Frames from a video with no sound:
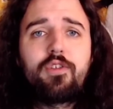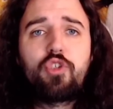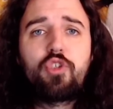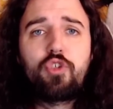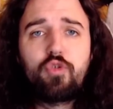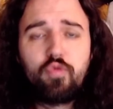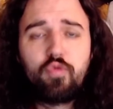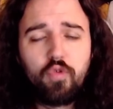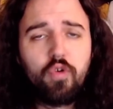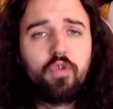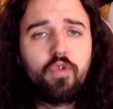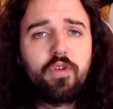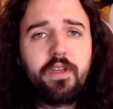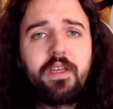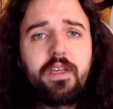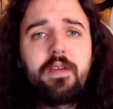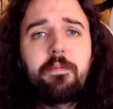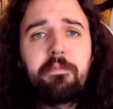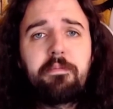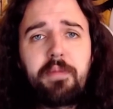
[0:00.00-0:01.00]

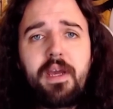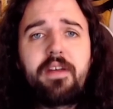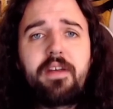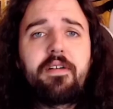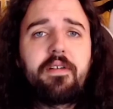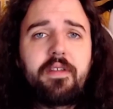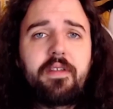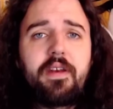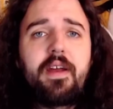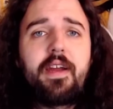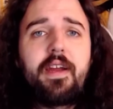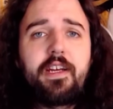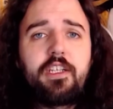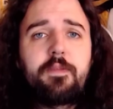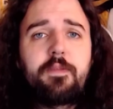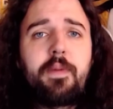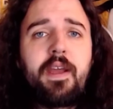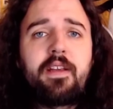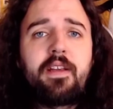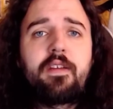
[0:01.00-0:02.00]
Truly better than I
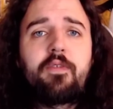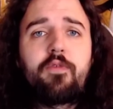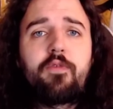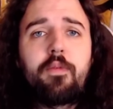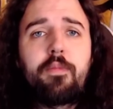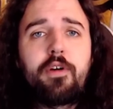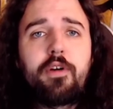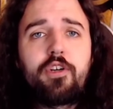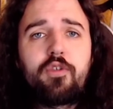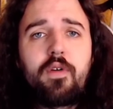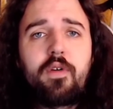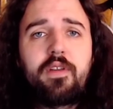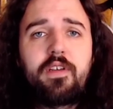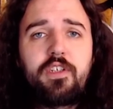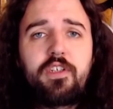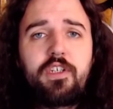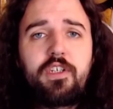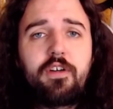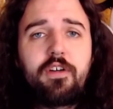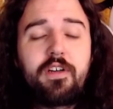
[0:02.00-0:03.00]
expected from Bergeron
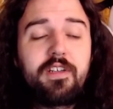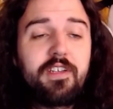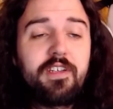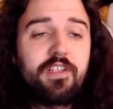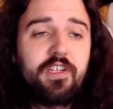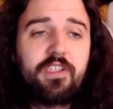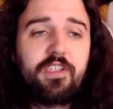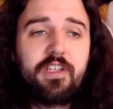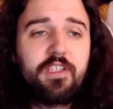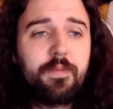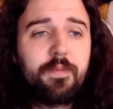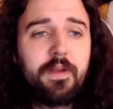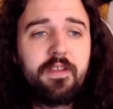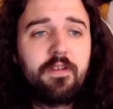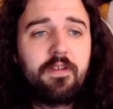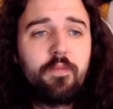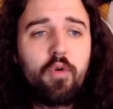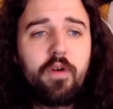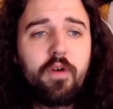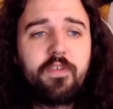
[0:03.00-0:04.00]
this year, because I just
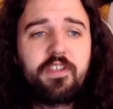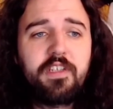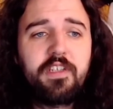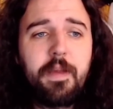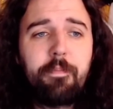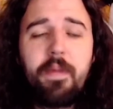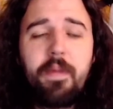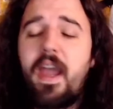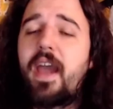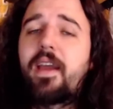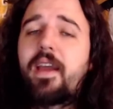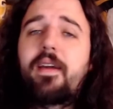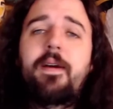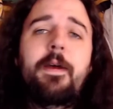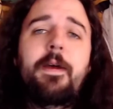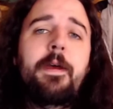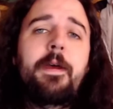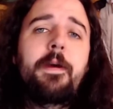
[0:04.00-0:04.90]
expected more of a step back.